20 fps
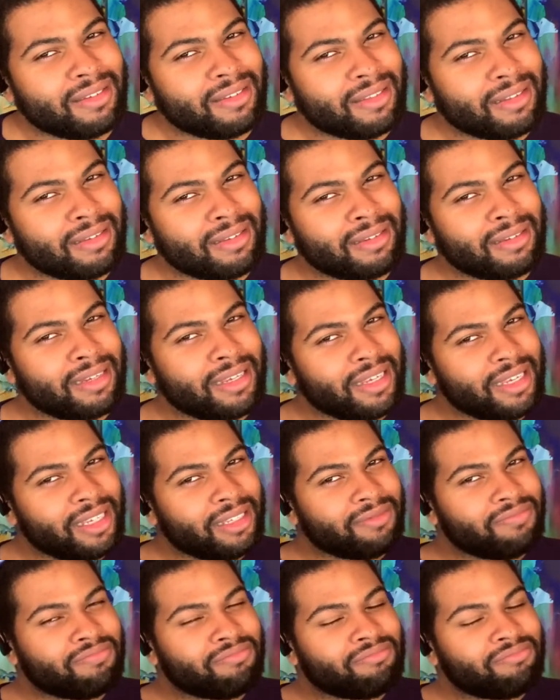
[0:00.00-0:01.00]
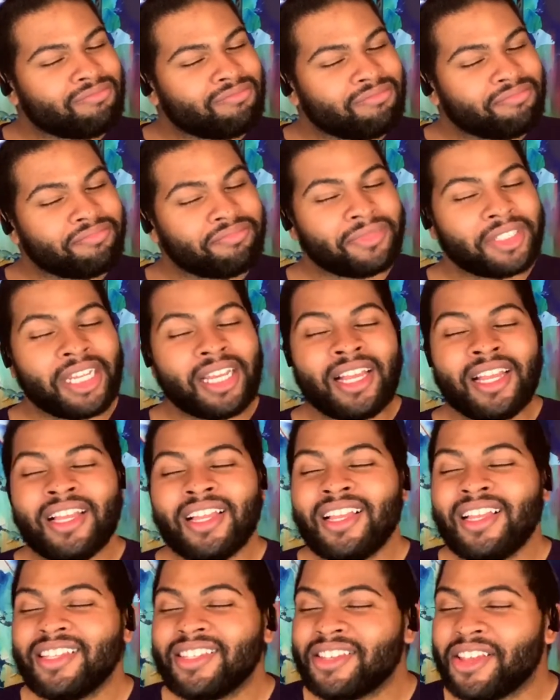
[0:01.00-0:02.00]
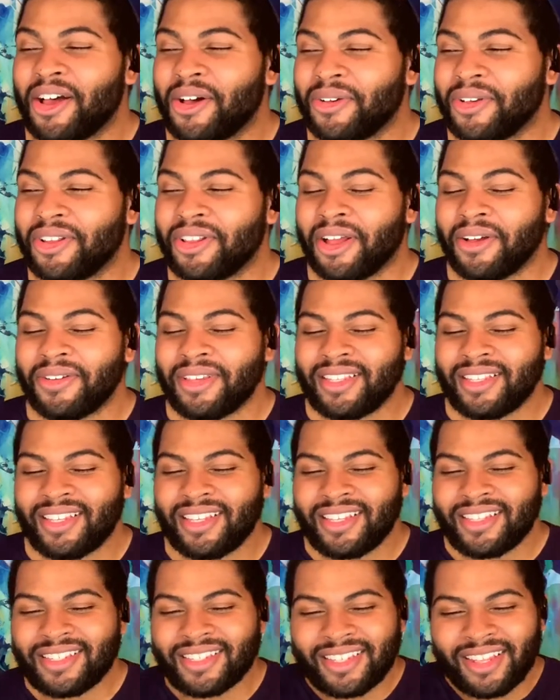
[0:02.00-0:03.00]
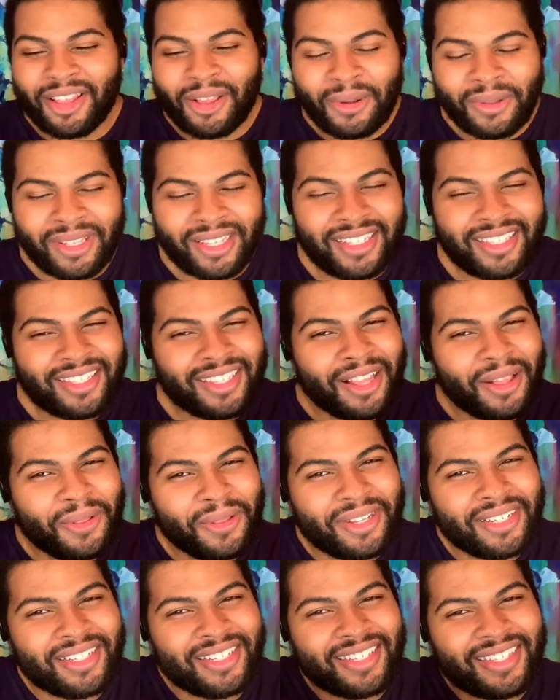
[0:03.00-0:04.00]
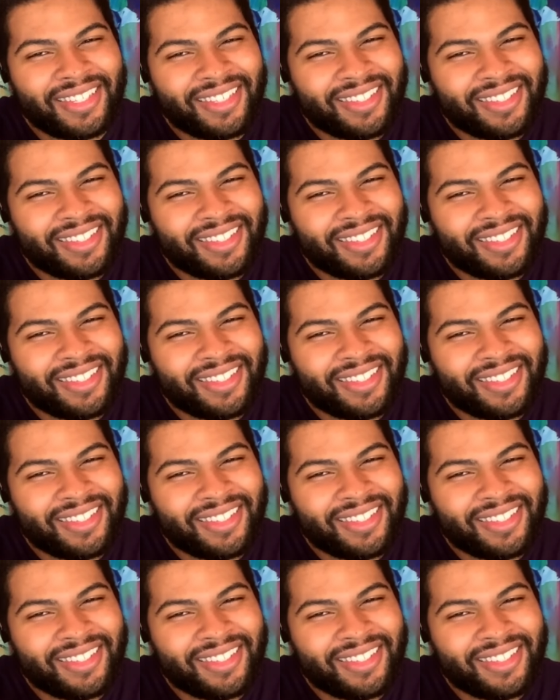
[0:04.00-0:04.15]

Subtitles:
tea. Mm-hmm. So, you know, he's slowly just